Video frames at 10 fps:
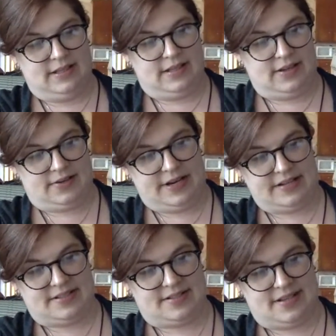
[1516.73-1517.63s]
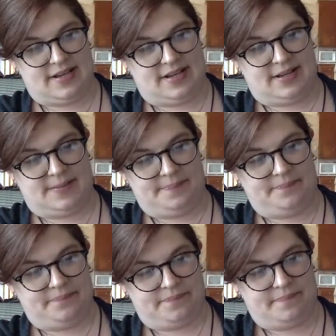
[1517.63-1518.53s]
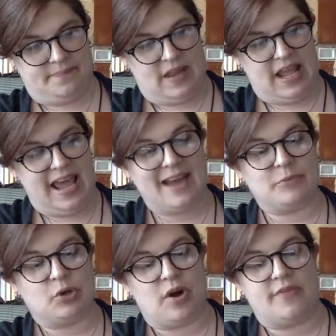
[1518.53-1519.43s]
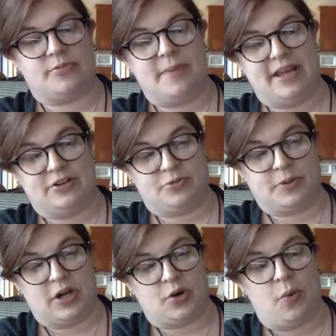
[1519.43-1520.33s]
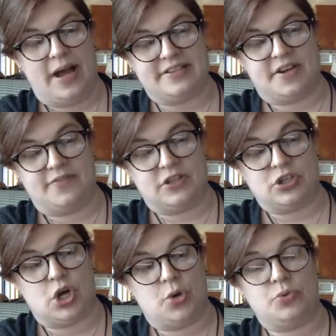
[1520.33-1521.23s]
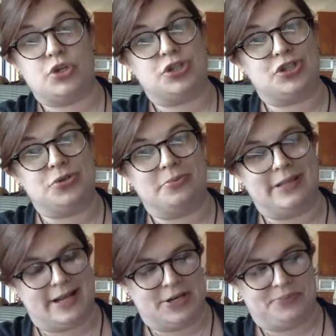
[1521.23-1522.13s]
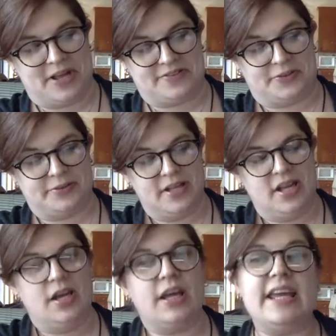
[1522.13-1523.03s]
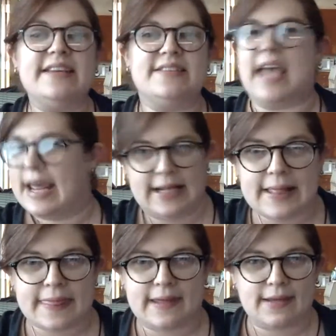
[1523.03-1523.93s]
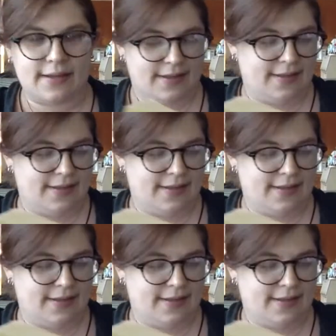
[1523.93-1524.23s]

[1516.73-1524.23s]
All right. Admiral Croft's manners were not quite of the tone to suit Lady Russell. Is anything?